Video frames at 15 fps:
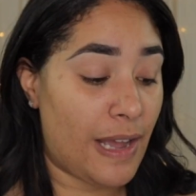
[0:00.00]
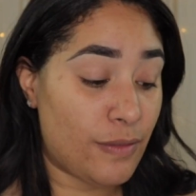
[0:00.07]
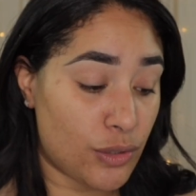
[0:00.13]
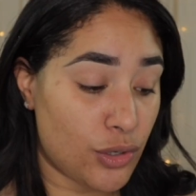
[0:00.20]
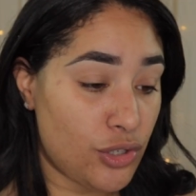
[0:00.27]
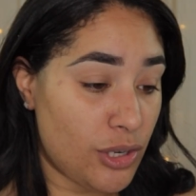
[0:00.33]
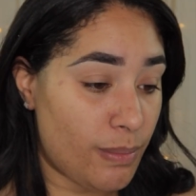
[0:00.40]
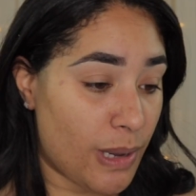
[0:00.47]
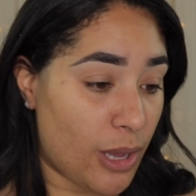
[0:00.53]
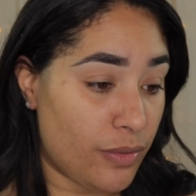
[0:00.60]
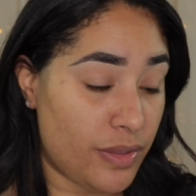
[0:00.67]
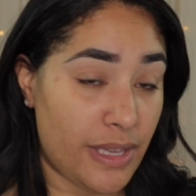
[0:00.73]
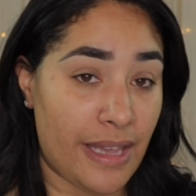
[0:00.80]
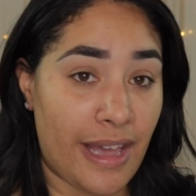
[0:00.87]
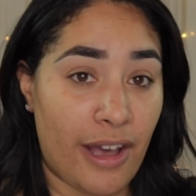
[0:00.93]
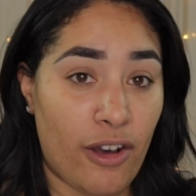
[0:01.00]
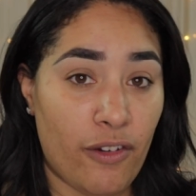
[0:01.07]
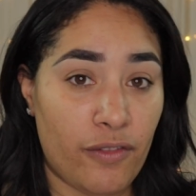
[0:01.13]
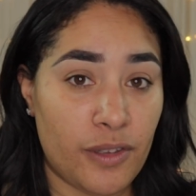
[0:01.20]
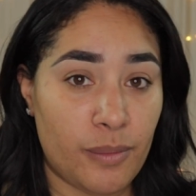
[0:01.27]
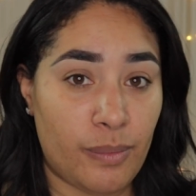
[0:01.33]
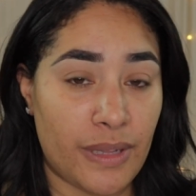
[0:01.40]
I've told you about the
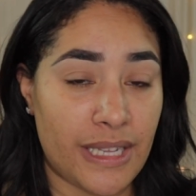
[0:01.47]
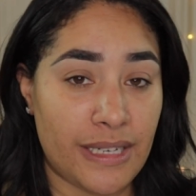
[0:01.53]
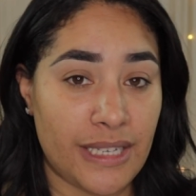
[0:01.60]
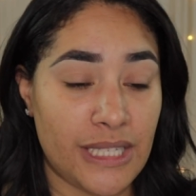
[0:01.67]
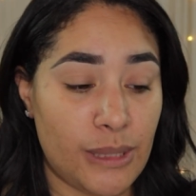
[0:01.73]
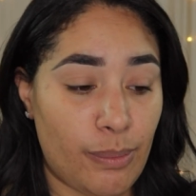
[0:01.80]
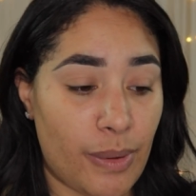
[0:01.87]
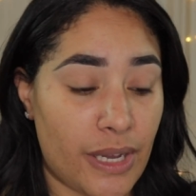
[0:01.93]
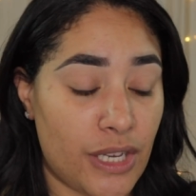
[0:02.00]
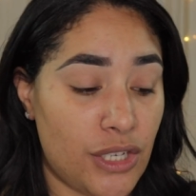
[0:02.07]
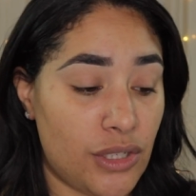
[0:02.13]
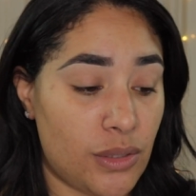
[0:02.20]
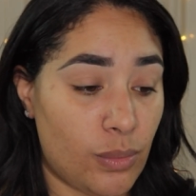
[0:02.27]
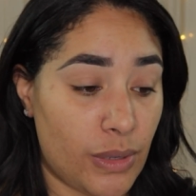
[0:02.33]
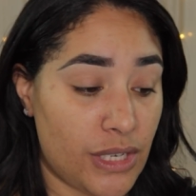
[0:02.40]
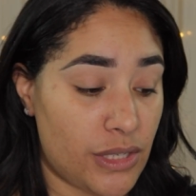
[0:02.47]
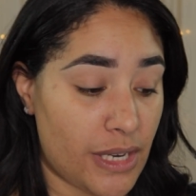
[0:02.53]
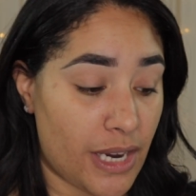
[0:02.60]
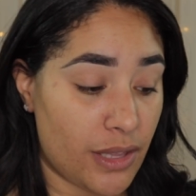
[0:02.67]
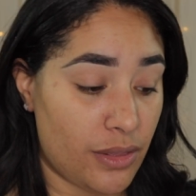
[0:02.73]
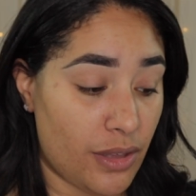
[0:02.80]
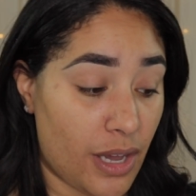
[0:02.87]
e.l.f. blending sponge, which
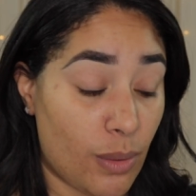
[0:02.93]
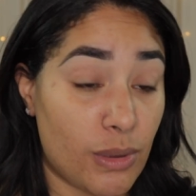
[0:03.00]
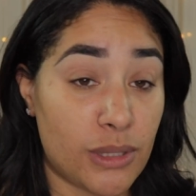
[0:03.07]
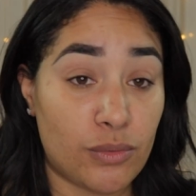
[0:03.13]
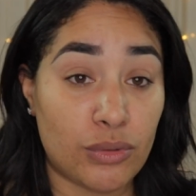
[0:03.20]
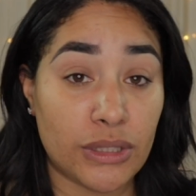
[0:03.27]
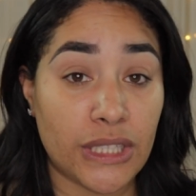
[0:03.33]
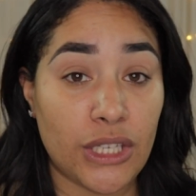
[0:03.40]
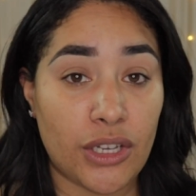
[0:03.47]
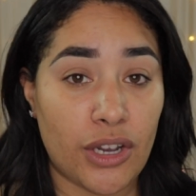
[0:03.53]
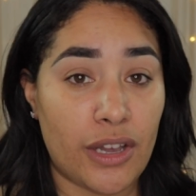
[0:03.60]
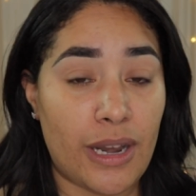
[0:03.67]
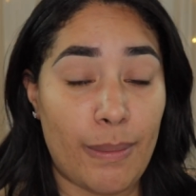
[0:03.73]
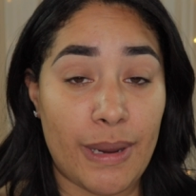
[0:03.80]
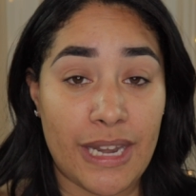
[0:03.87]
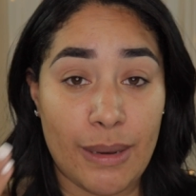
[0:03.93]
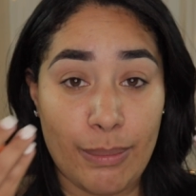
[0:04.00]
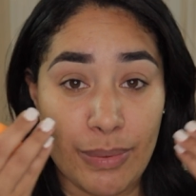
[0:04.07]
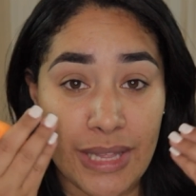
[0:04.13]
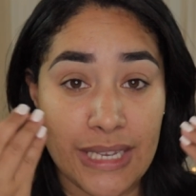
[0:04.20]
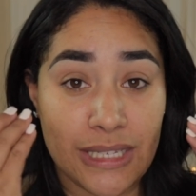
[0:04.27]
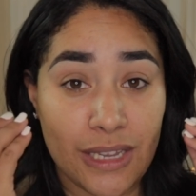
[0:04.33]
I thought was really good. I mean, it
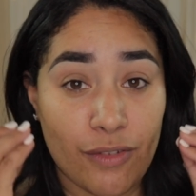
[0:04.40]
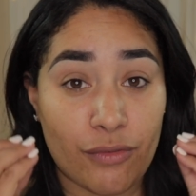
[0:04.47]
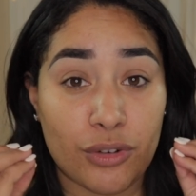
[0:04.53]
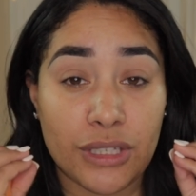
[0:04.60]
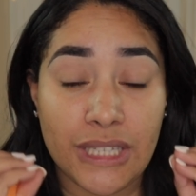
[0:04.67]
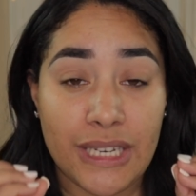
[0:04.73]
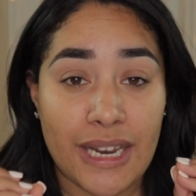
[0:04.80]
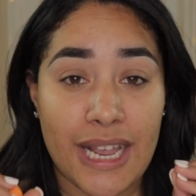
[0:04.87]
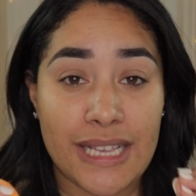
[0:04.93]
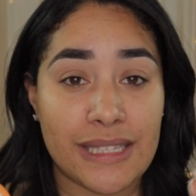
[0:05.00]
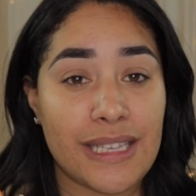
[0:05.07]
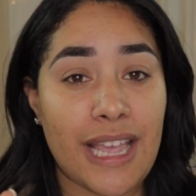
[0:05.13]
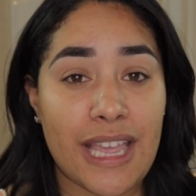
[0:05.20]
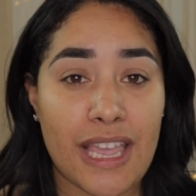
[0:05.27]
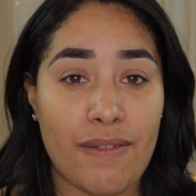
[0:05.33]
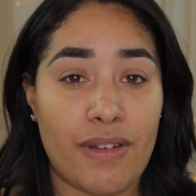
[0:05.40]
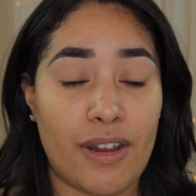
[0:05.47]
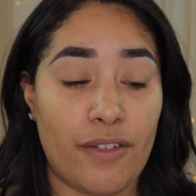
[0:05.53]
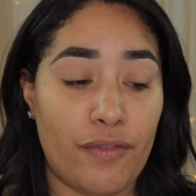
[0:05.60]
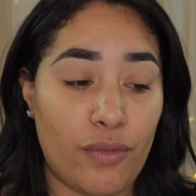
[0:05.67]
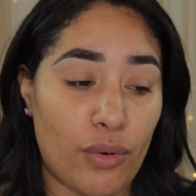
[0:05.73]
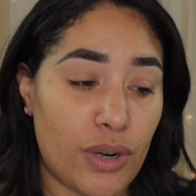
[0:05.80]
blended really nicely. I gave it a
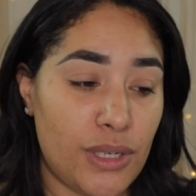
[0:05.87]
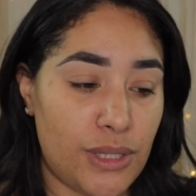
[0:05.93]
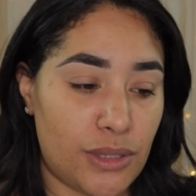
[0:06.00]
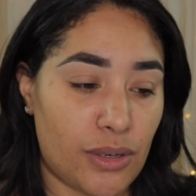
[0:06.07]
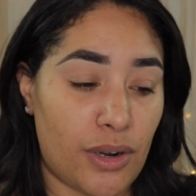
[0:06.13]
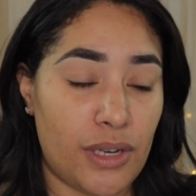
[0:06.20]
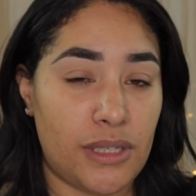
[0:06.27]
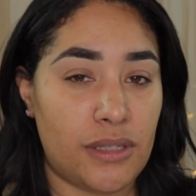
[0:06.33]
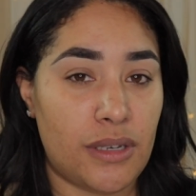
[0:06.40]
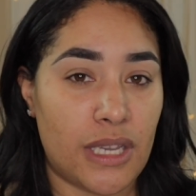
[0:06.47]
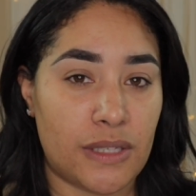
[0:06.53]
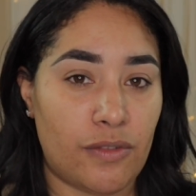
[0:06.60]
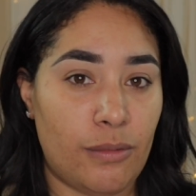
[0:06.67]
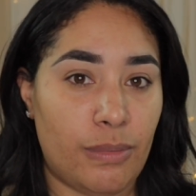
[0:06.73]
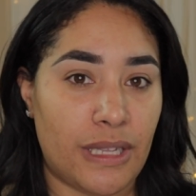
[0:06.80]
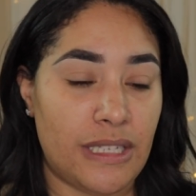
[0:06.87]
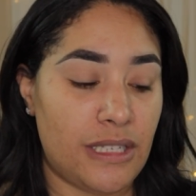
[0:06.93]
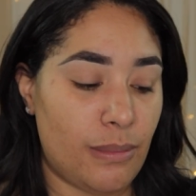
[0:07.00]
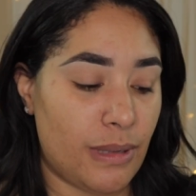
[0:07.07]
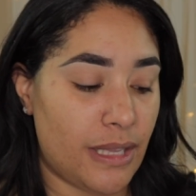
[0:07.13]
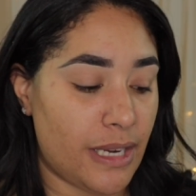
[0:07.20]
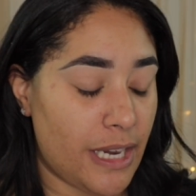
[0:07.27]
4 stars just for
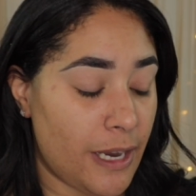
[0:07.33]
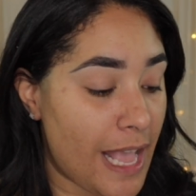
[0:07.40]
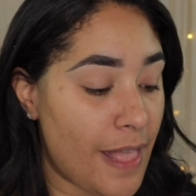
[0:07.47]
blendability.